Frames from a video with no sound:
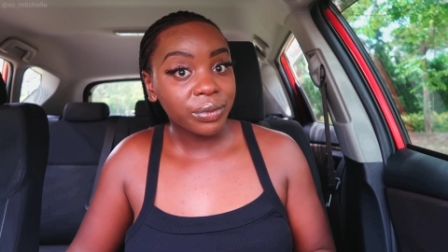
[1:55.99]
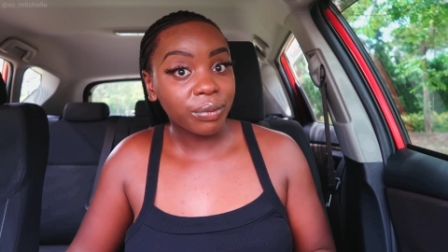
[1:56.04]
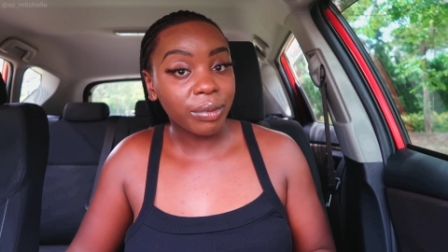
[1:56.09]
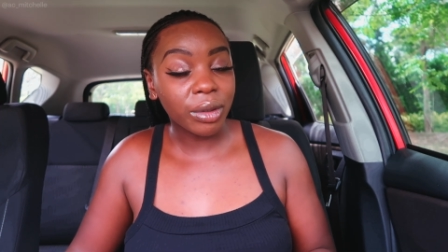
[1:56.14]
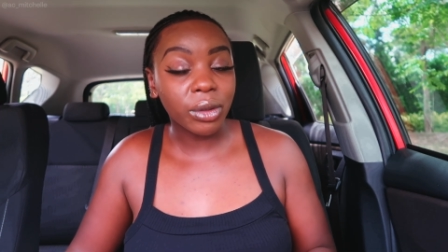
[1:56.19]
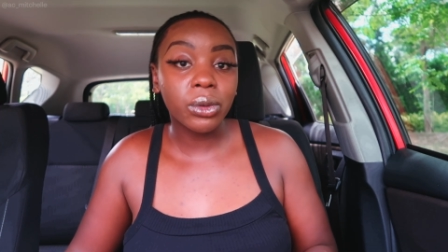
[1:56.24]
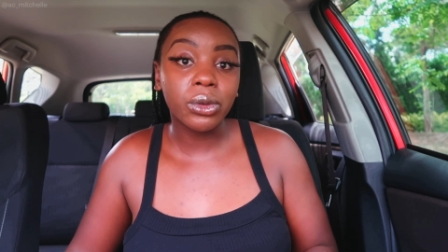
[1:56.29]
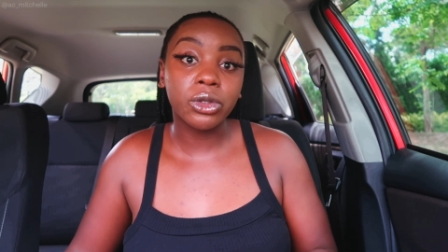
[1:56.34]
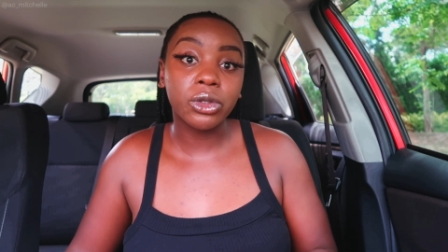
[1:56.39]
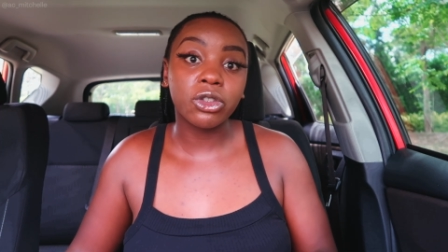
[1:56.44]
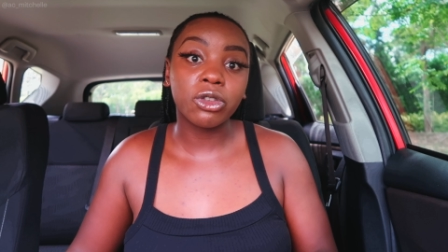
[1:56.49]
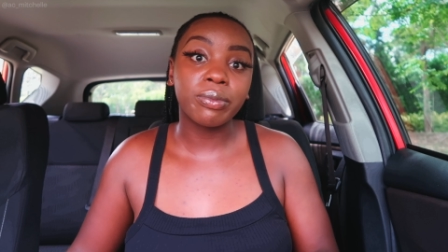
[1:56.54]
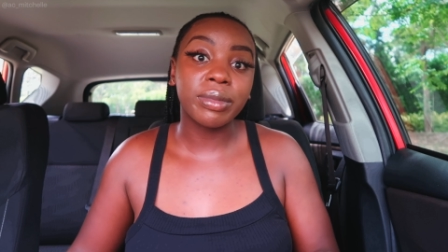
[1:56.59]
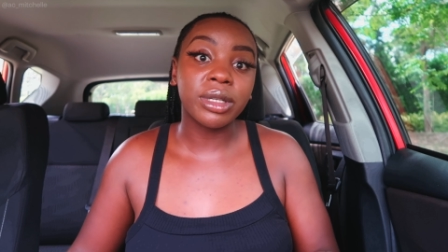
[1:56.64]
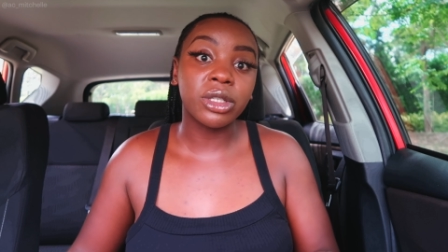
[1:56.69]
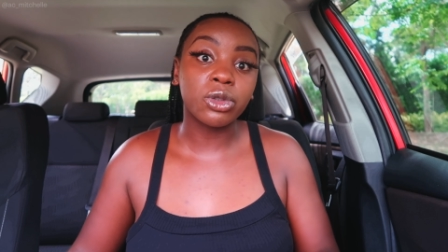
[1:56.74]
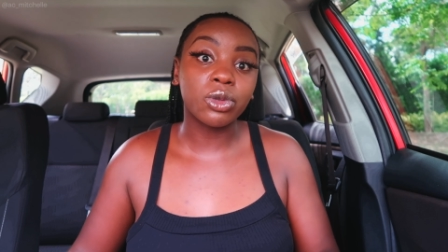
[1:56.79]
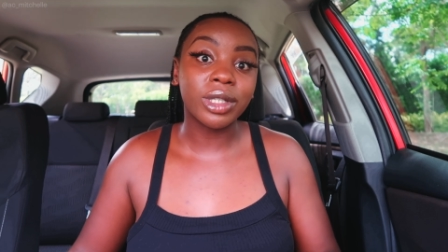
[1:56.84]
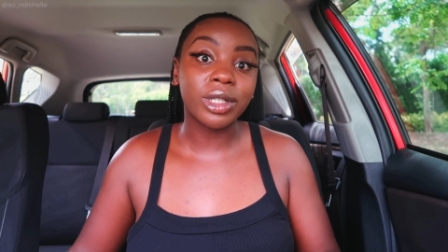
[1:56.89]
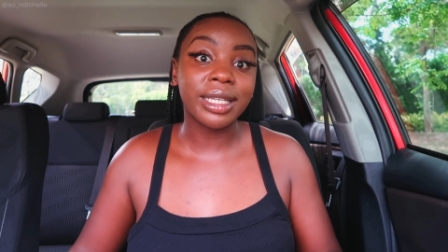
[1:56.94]
because you've
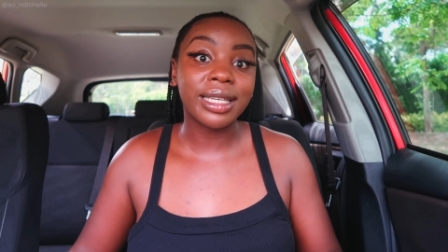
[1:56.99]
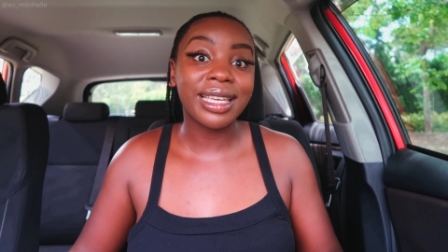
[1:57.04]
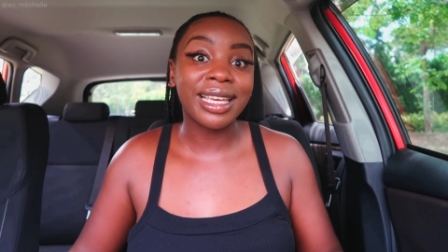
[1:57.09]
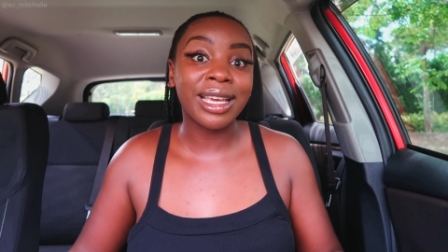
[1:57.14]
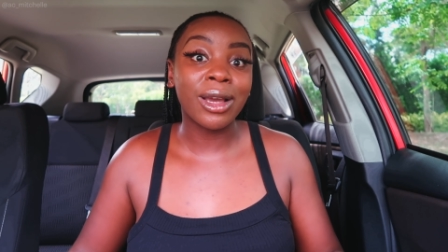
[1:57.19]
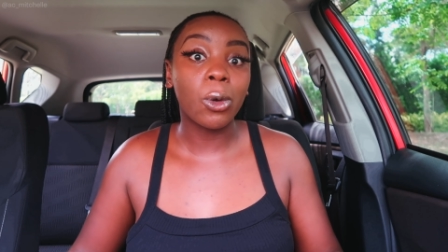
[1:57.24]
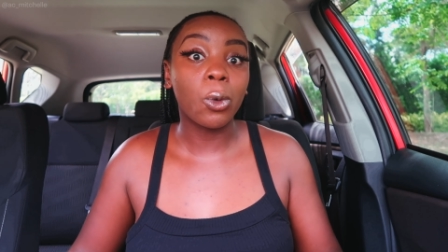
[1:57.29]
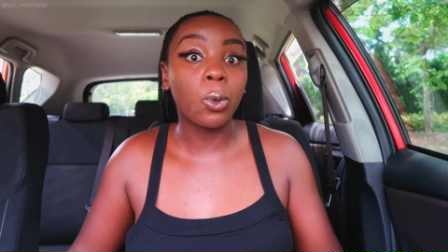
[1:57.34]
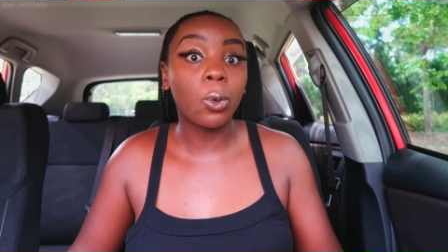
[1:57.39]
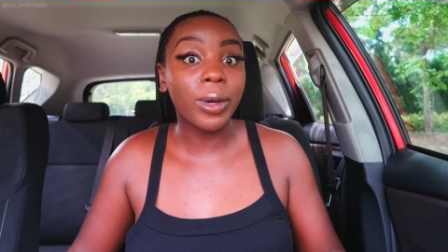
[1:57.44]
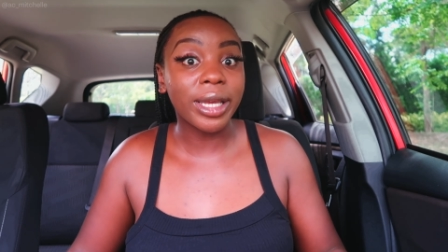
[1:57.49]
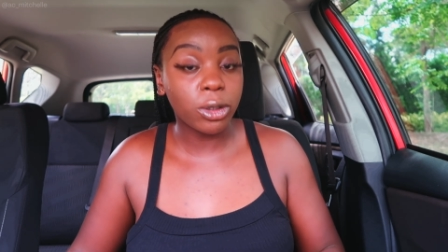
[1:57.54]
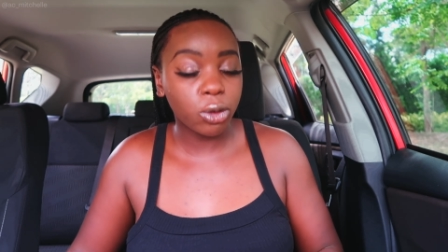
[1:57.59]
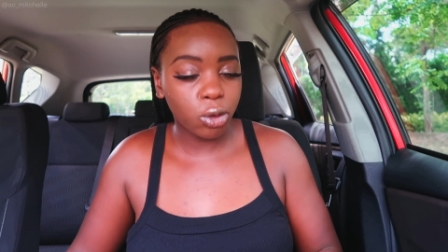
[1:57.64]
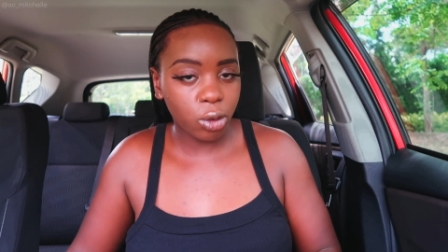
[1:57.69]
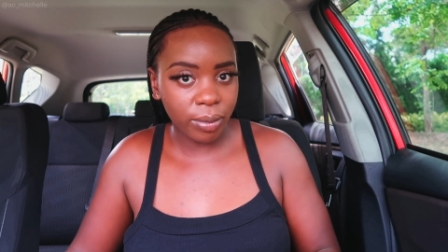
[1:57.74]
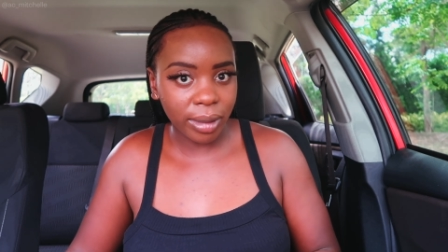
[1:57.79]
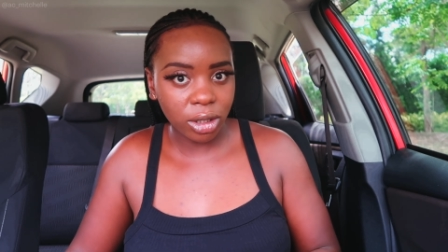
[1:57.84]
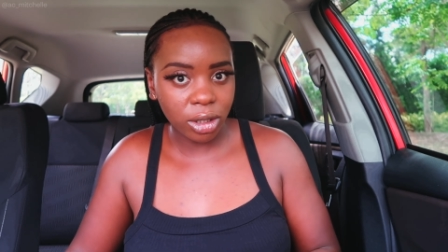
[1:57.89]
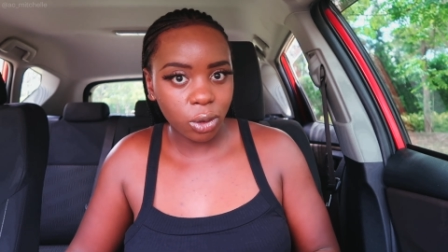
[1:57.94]
been drinking way
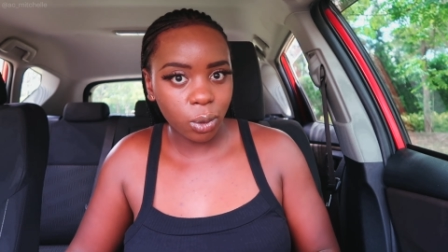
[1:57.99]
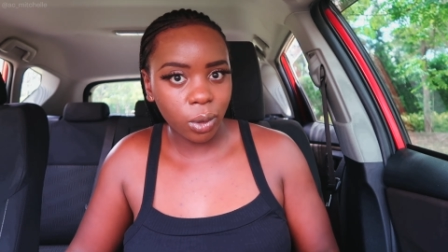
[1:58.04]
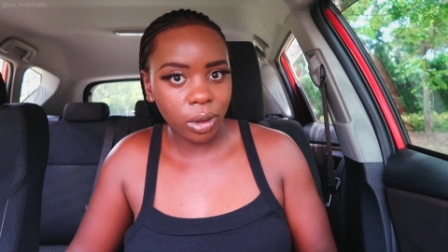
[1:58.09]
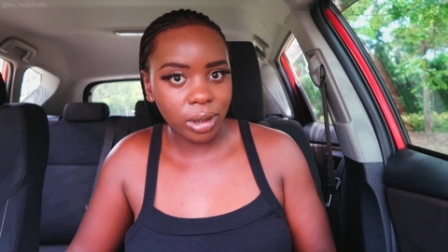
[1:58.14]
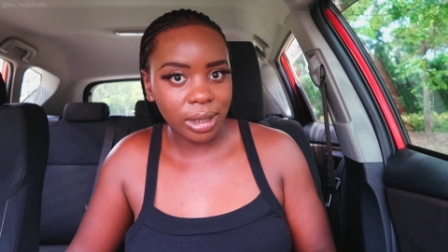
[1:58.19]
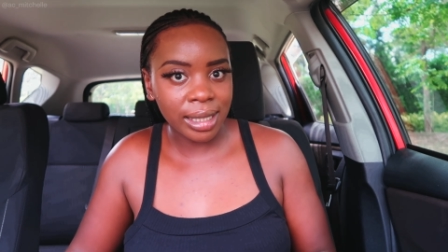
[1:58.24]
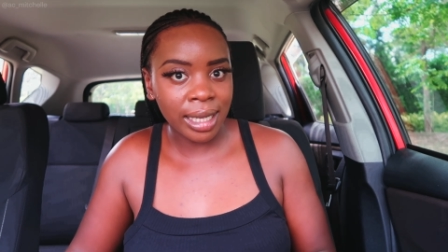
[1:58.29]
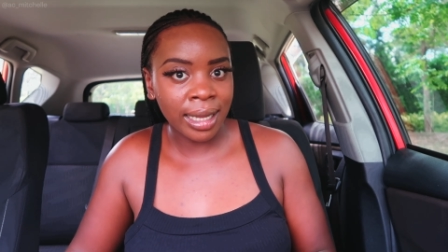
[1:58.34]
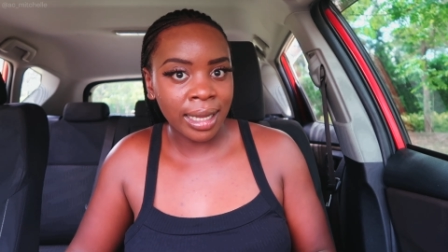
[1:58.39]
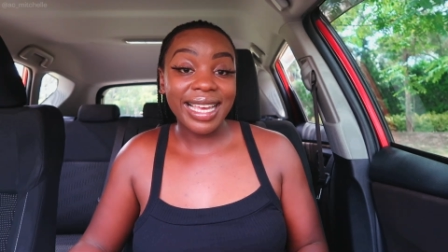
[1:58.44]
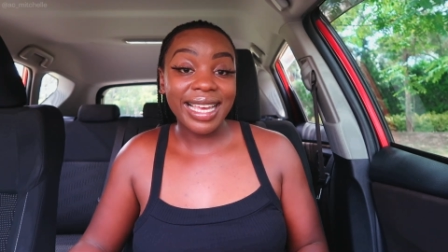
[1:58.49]
too much water.